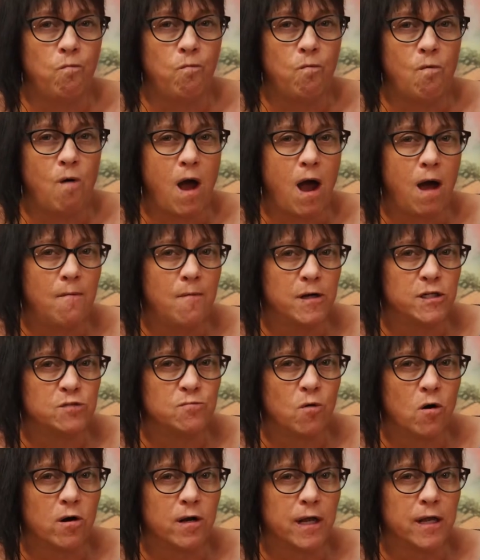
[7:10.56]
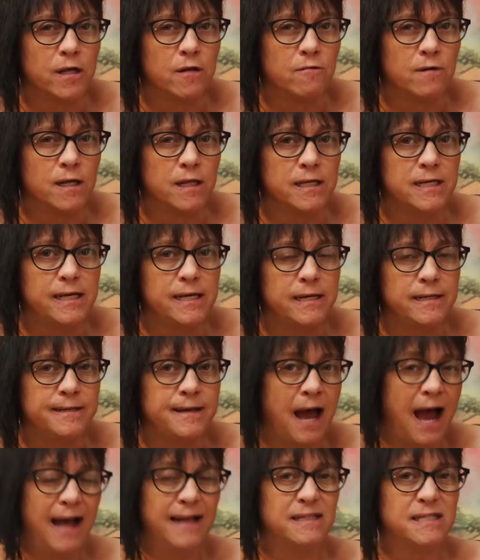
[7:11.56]
How much more can you really
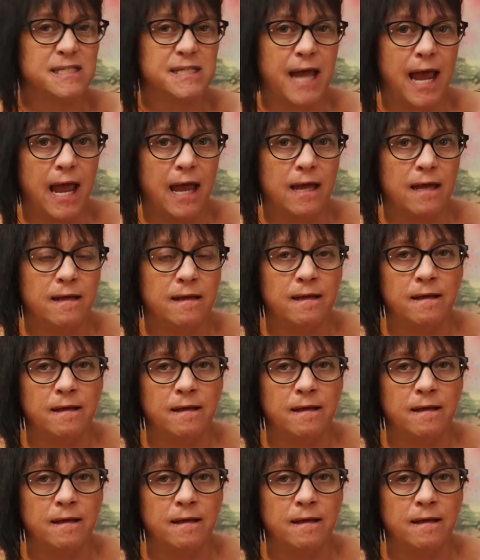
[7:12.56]
not say?